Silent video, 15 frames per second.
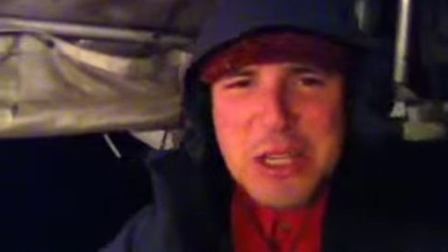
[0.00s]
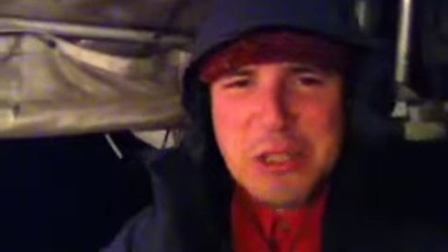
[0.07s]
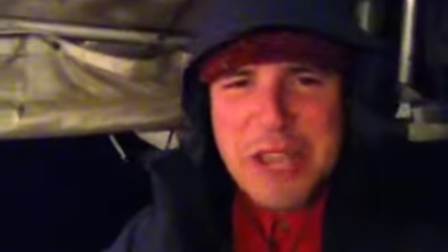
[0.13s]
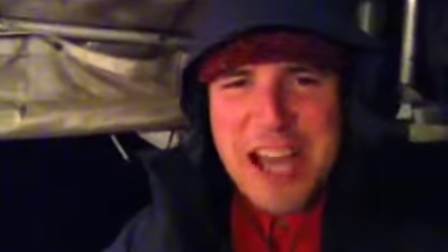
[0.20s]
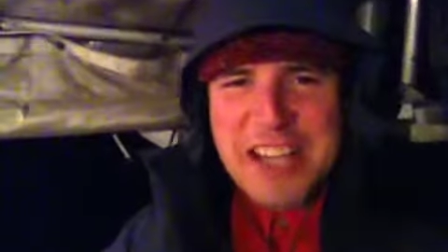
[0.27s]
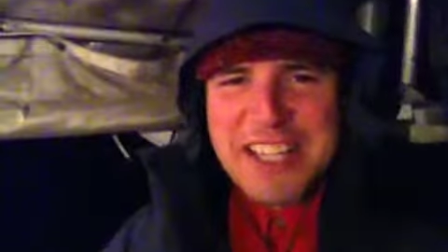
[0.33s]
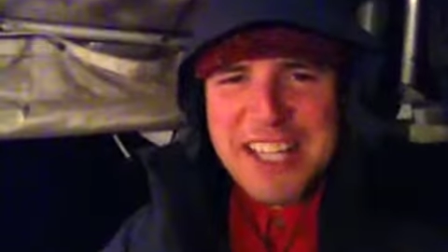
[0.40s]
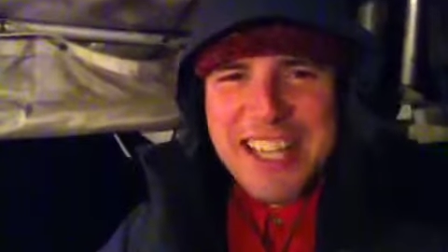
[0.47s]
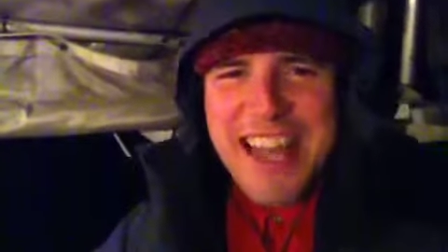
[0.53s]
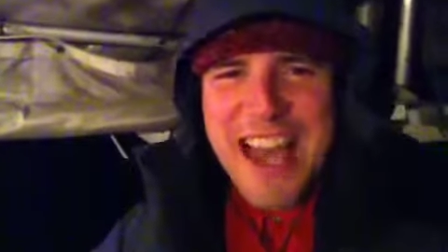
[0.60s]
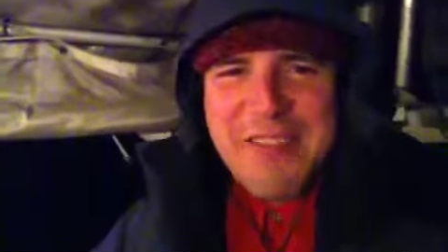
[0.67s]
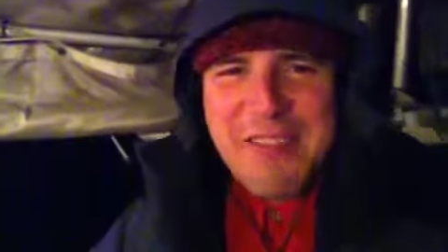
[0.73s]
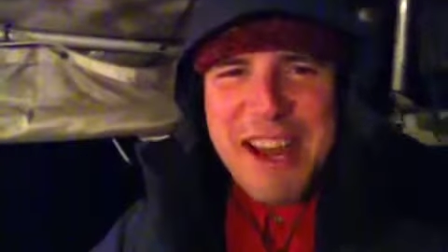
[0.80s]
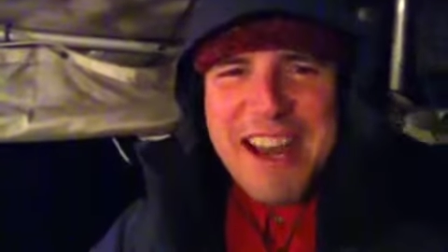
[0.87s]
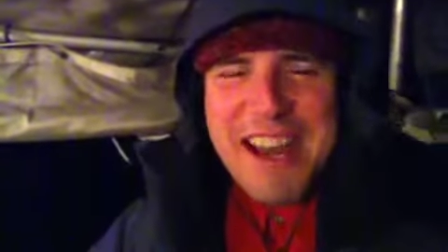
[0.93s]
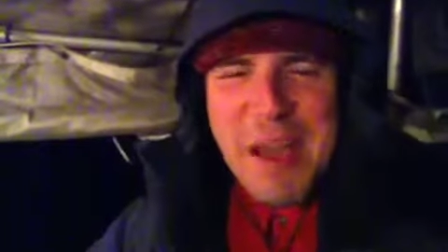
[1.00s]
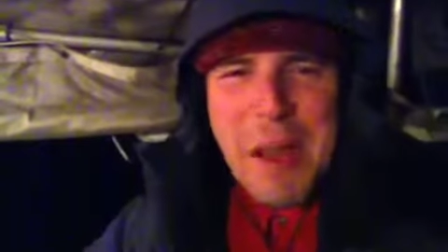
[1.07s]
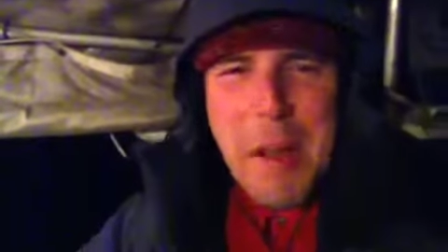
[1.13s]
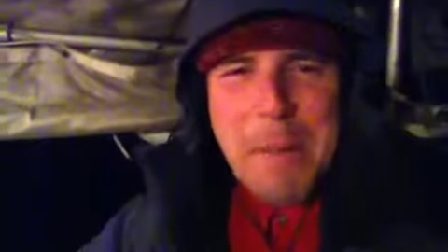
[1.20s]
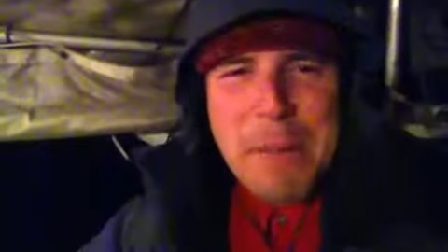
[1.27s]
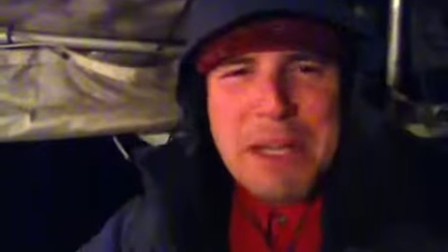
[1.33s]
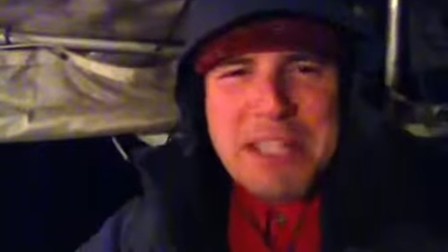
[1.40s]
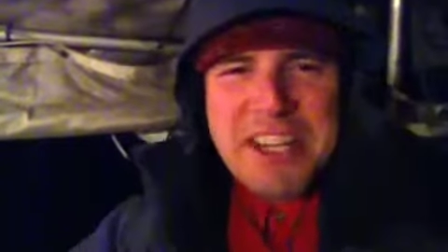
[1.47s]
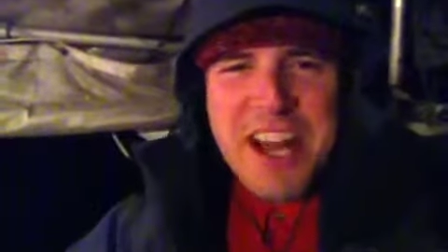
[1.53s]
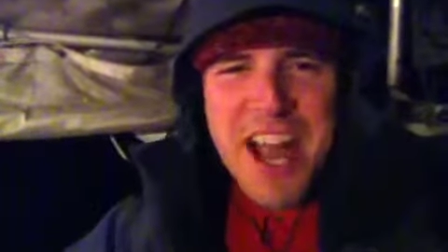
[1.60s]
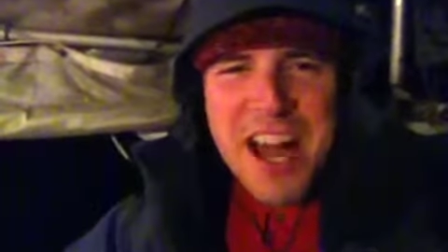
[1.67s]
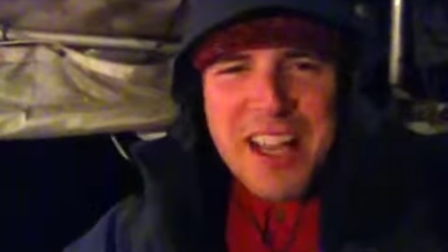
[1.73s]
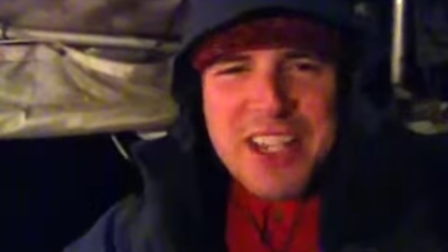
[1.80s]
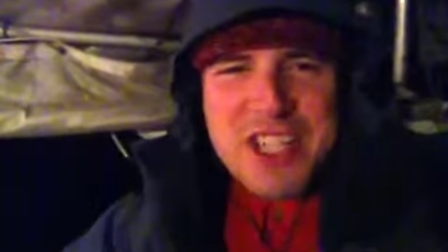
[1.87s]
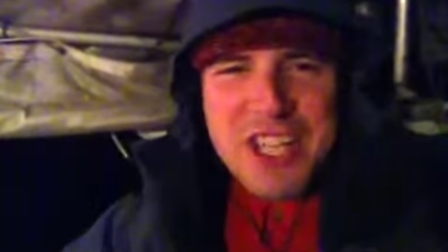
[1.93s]
2011. Pitzer
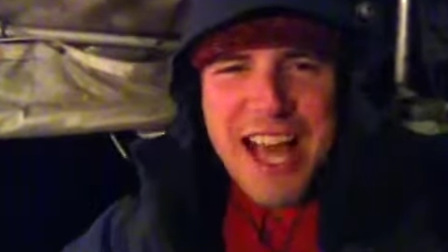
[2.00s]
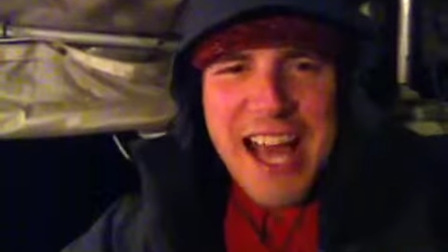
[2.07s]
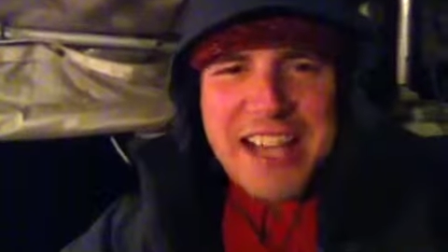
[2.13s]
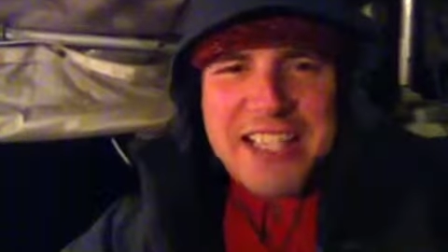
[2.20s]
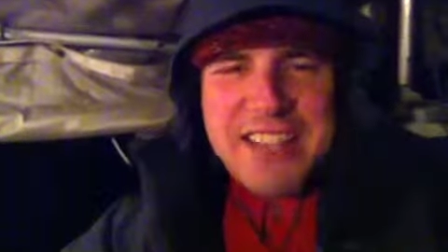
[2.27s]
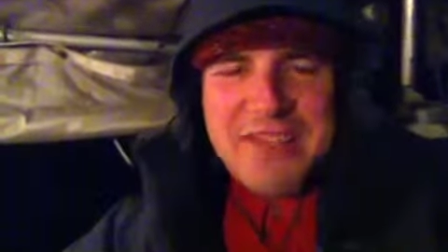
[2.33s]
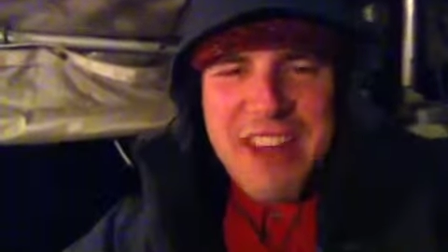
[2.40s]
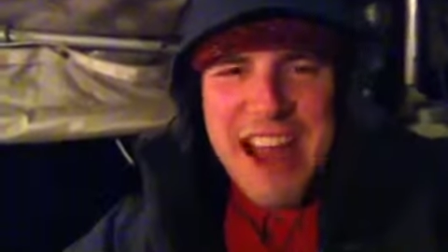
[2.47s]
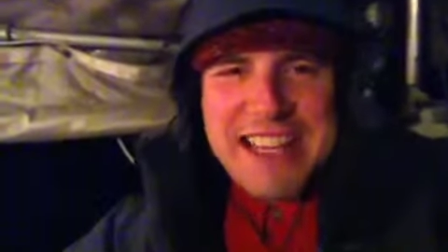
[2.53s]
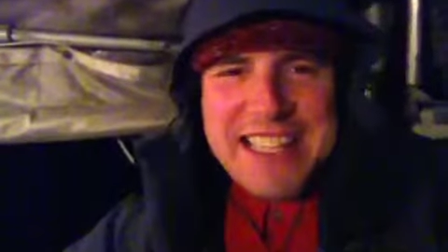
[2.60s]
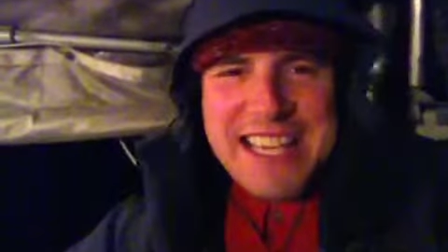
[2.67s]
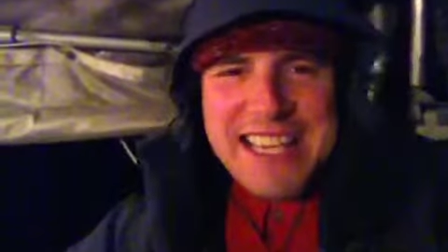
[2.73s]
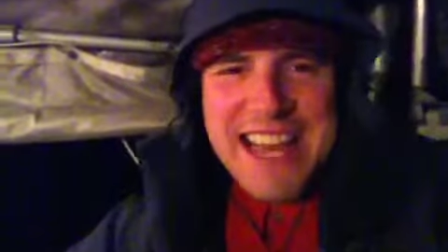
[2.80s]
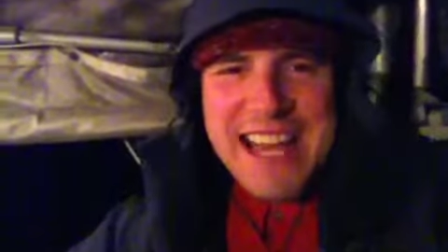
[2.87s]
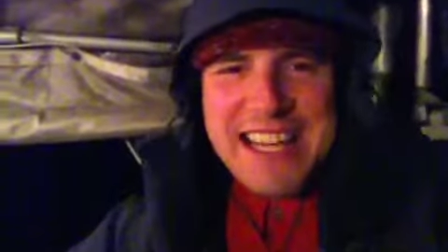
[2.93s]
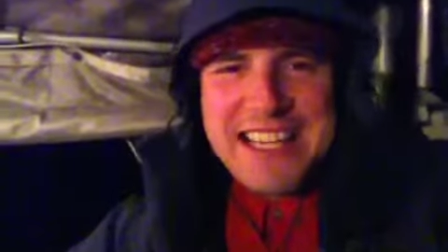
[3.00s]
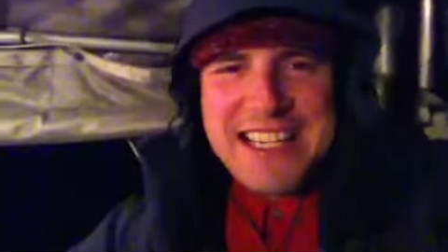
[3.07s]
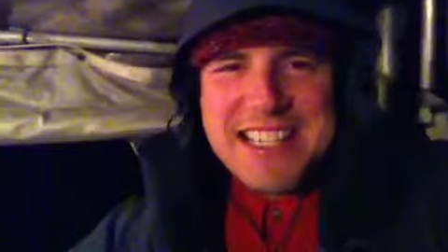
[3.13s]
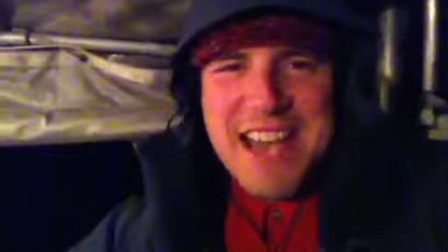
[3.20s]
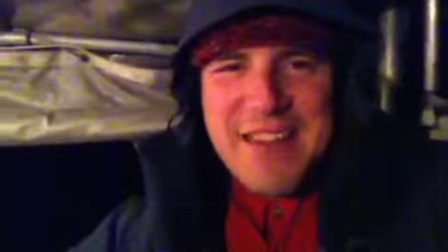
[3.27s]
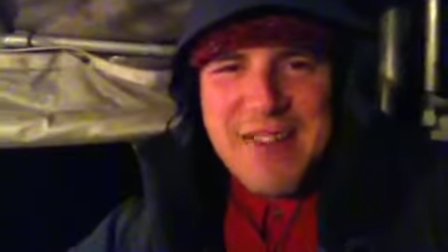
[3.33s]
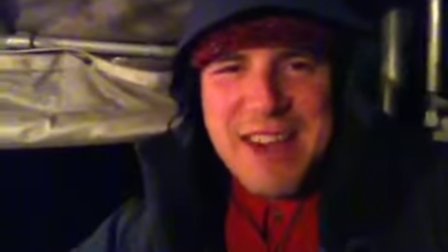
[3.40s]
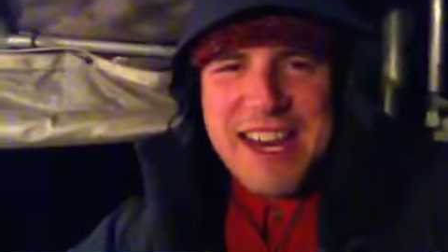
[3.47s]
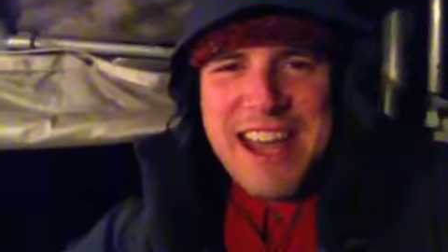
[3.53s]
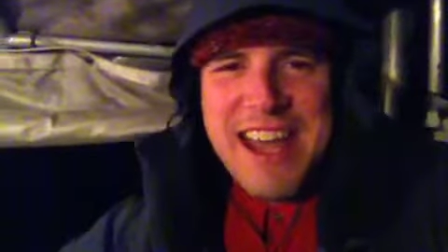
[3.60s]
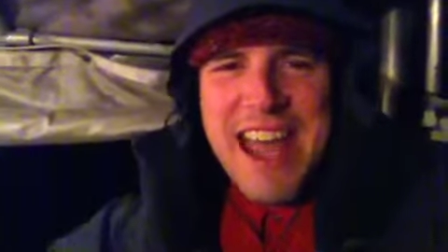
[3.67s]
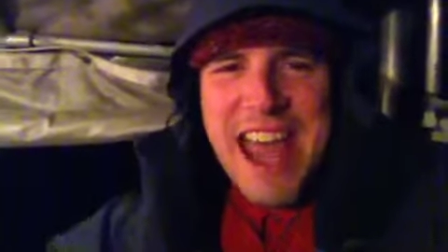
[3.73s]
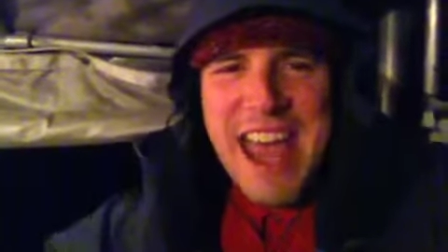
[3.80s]
College class of 1997,